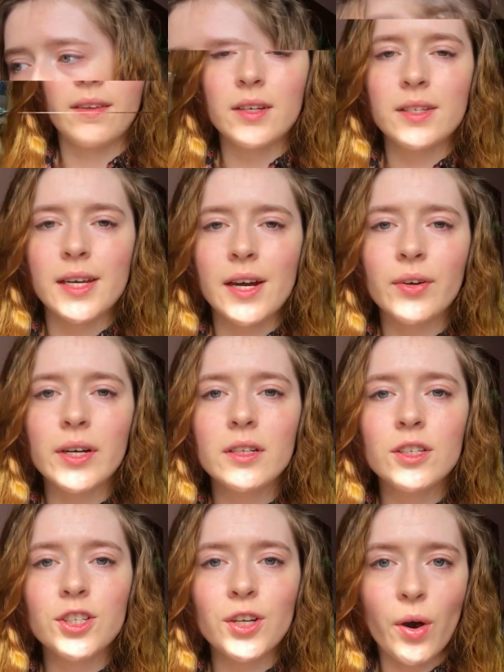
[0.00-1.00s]
The
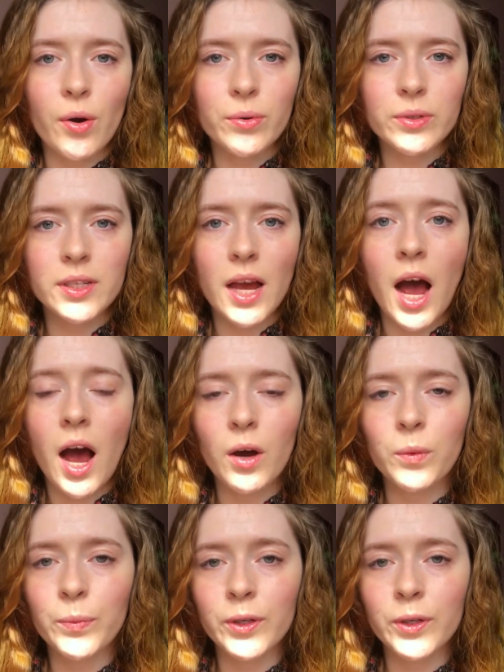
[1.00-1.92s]
serial shows how